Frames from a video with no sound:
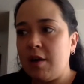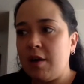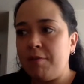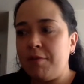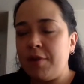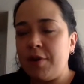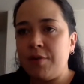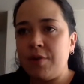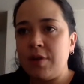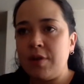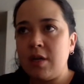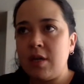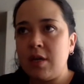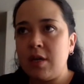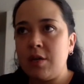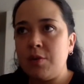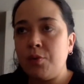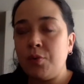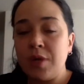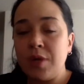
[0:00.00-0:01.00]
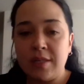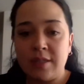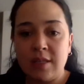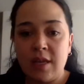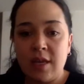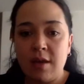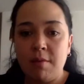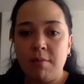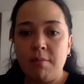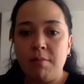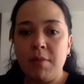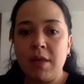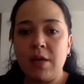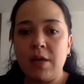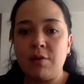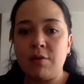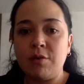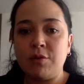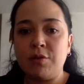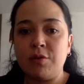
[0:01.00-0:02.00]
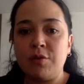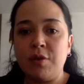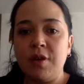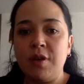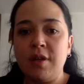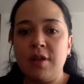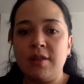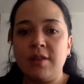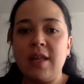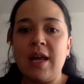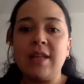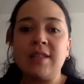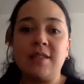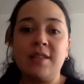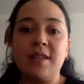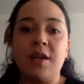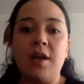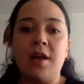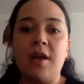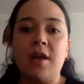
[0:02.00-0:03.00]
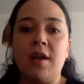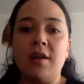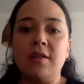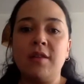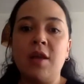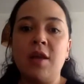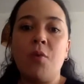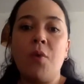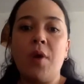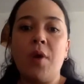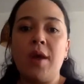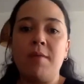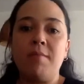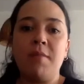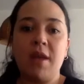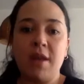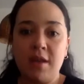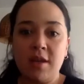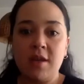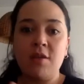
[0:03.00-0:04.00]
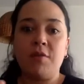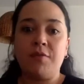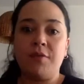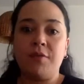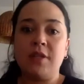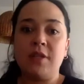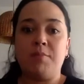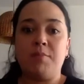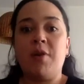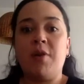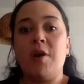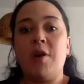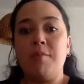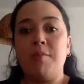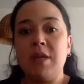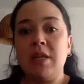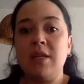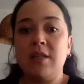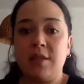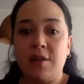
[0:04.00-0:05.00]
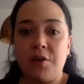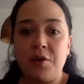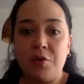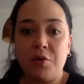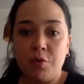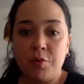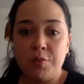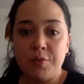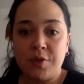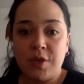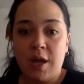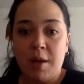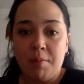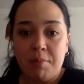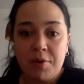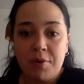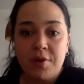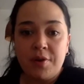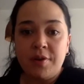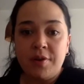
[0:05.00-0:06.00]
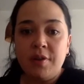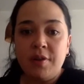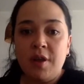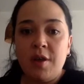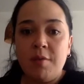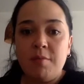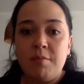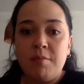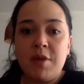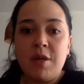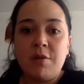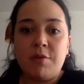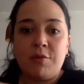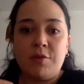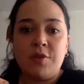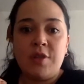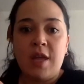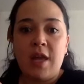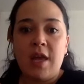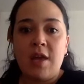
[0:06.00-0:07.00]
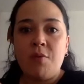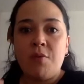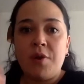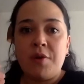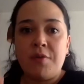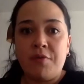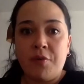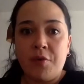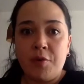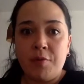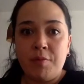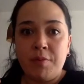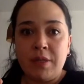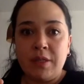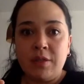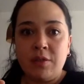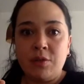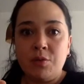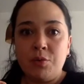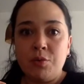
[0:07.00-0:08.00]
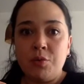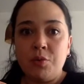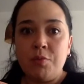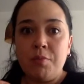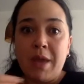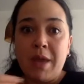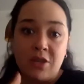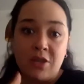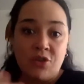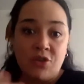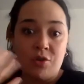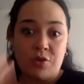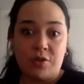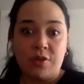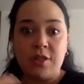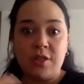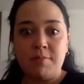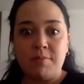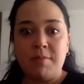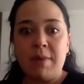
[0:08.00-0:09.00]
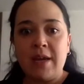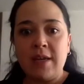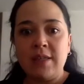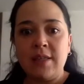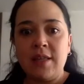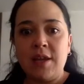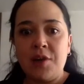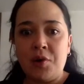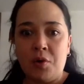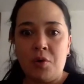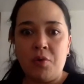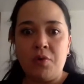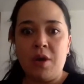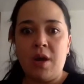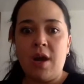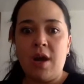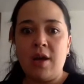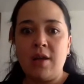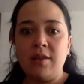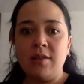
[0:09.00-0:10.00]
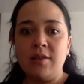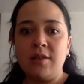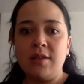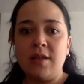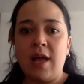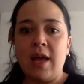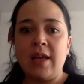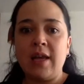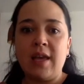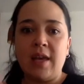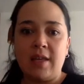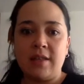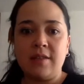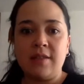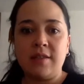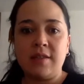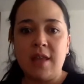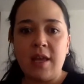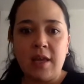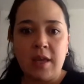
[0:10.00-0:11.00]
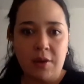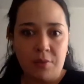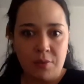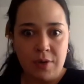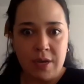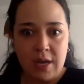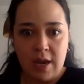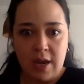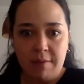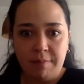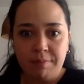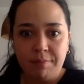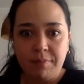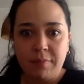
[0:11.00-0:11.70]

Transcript: very risky, because that's the way many of these paramilitary groups appeared, because they were formed to make justice by their own hands against the guerrilla.